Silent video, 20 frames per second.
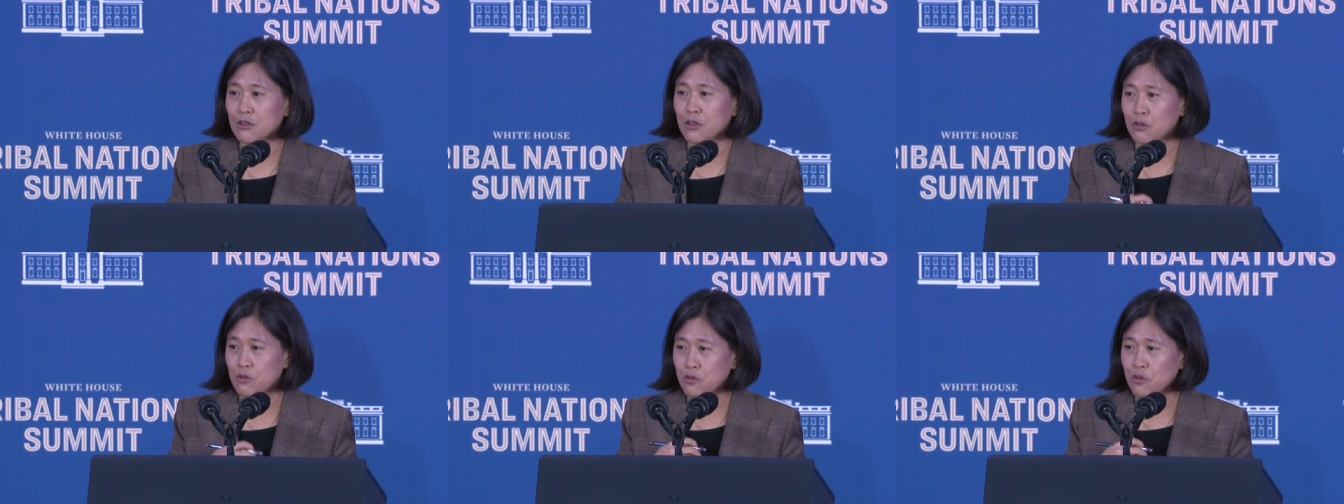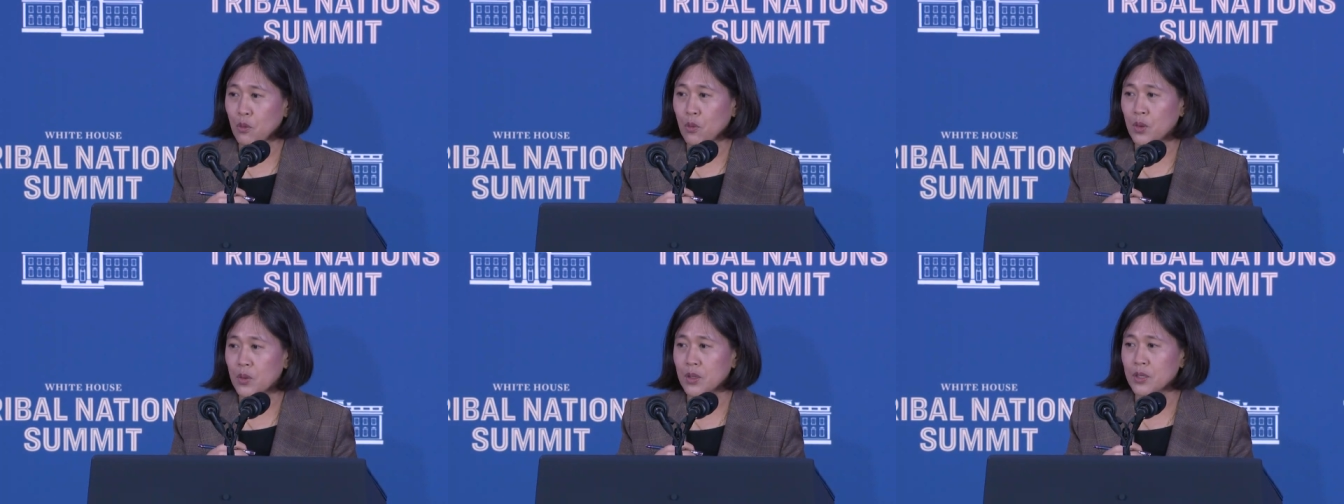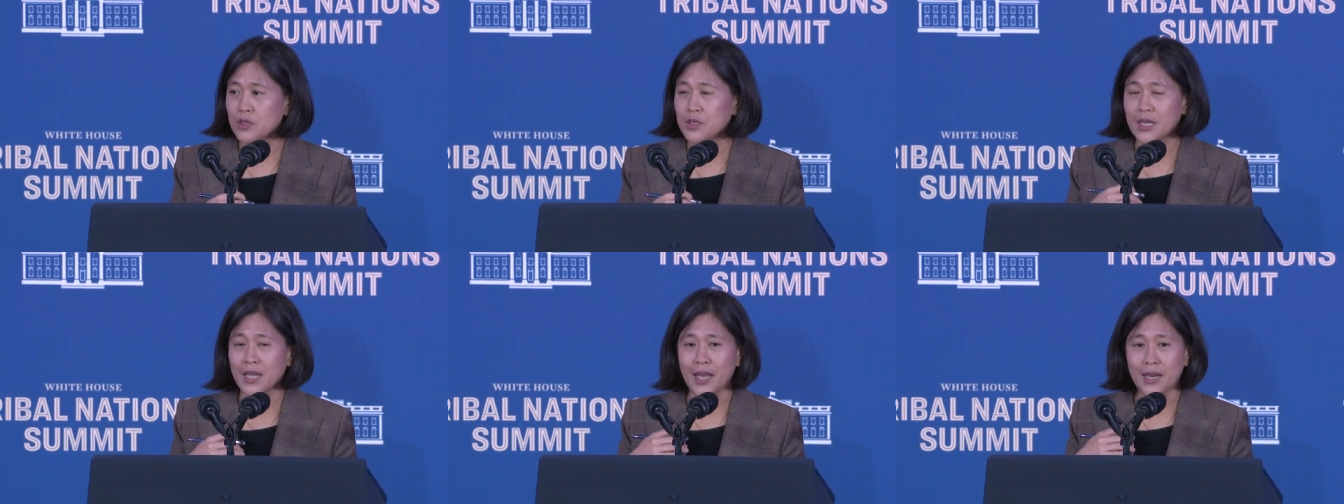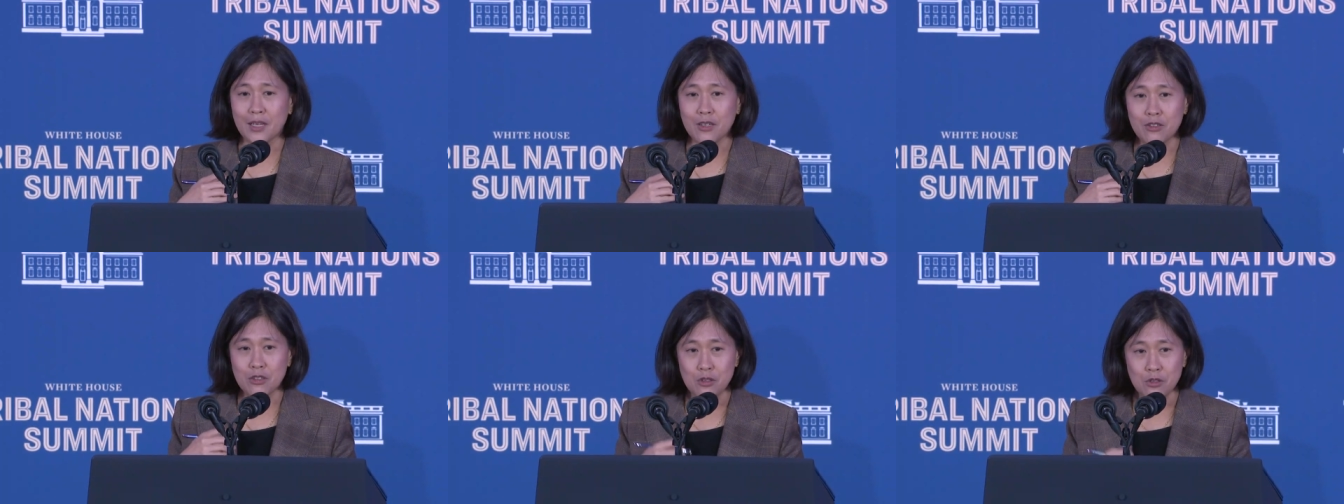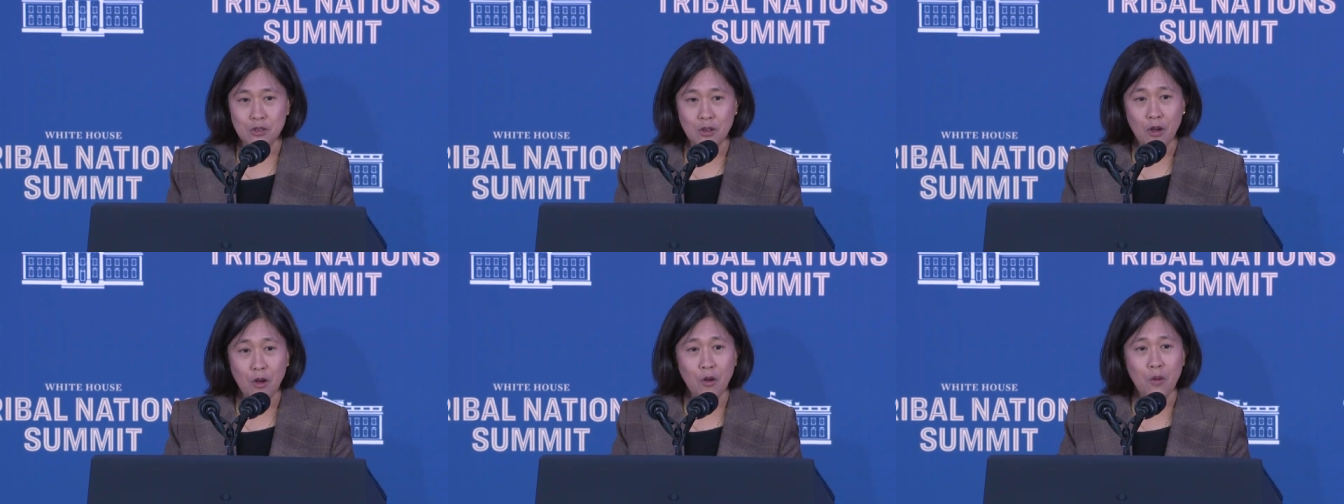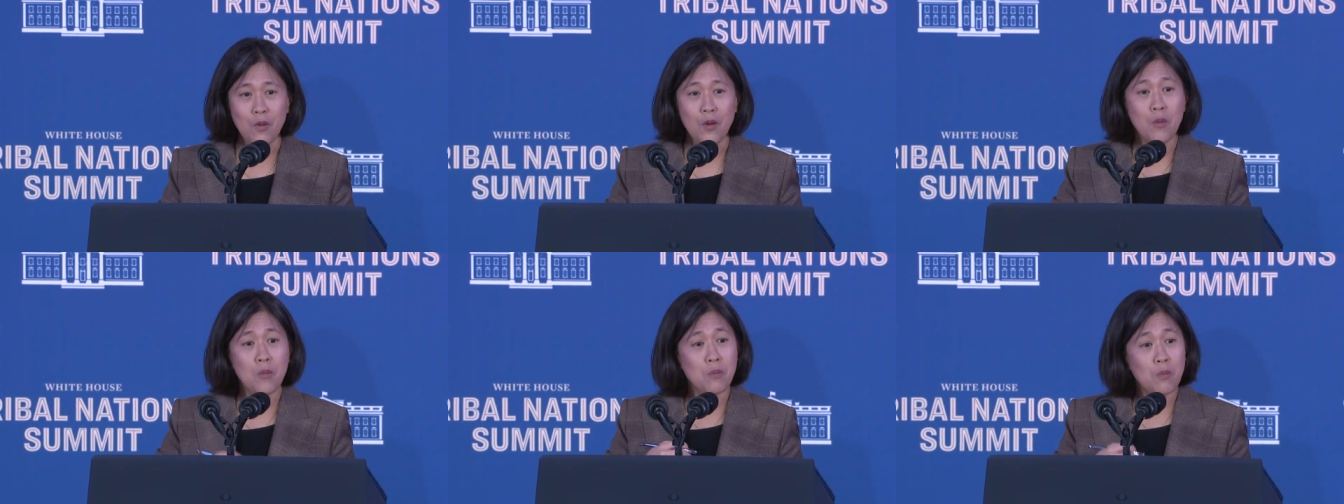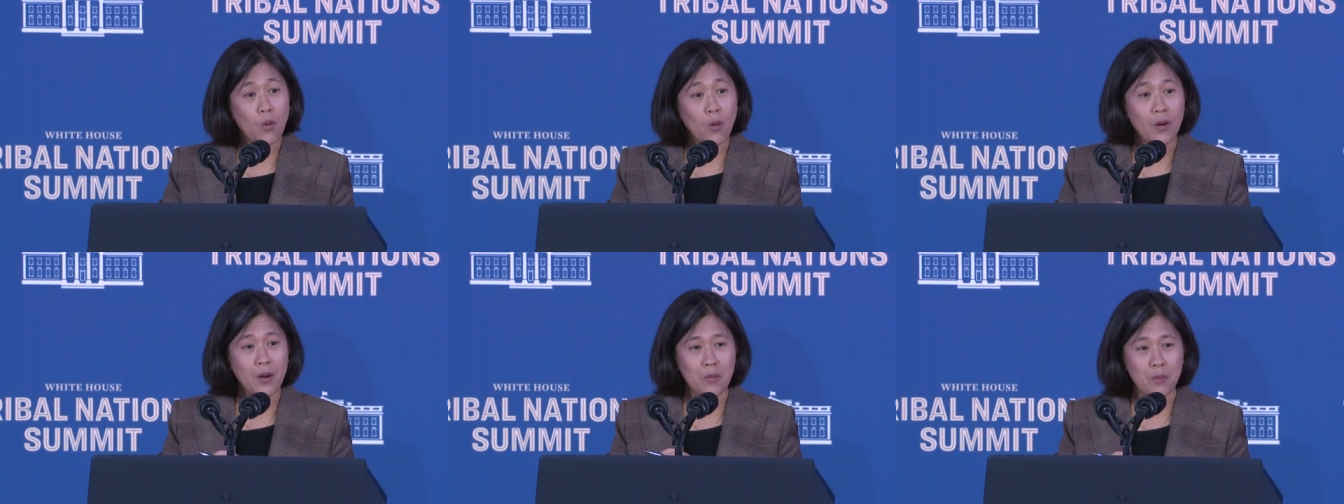I look forward to getting to know
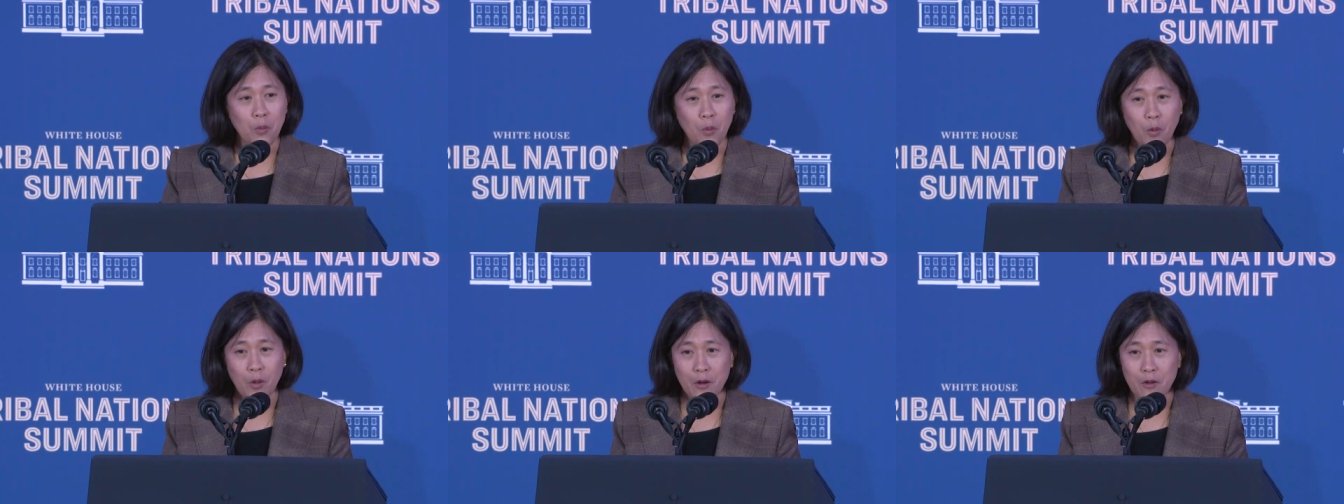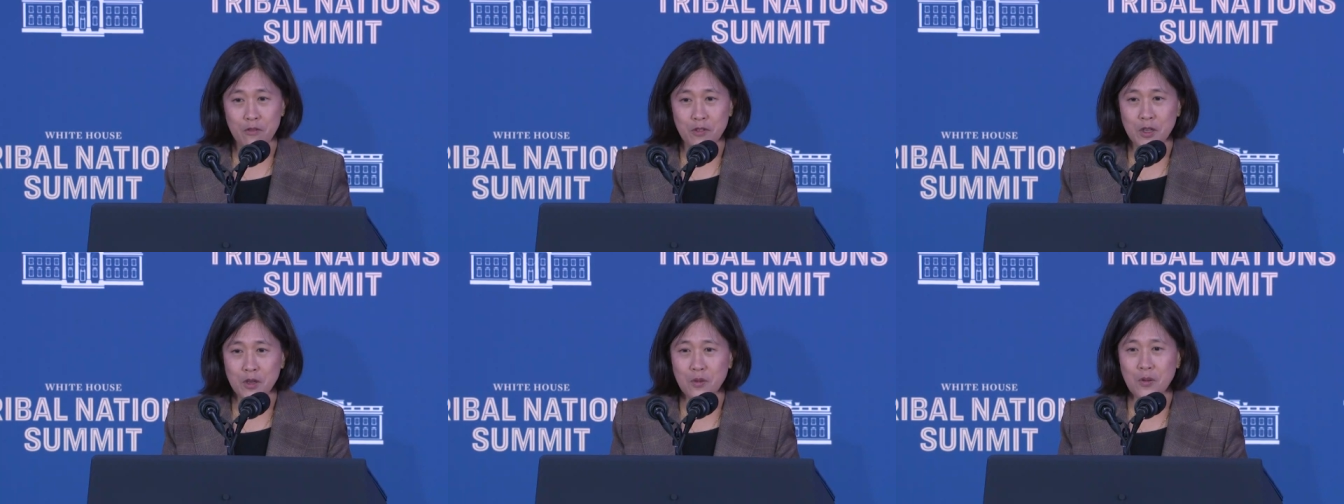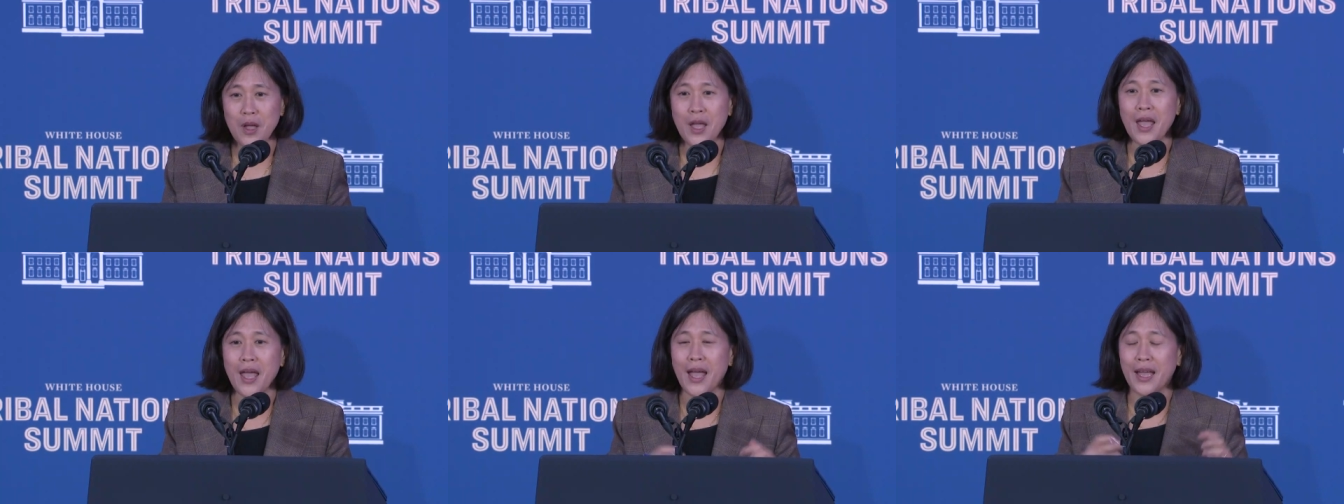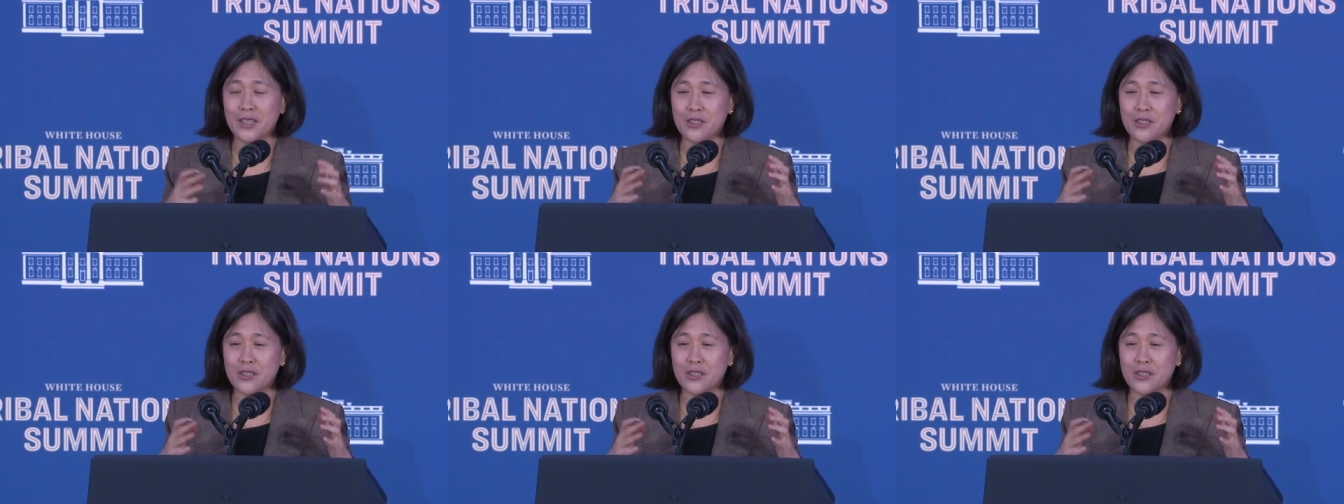more and more of you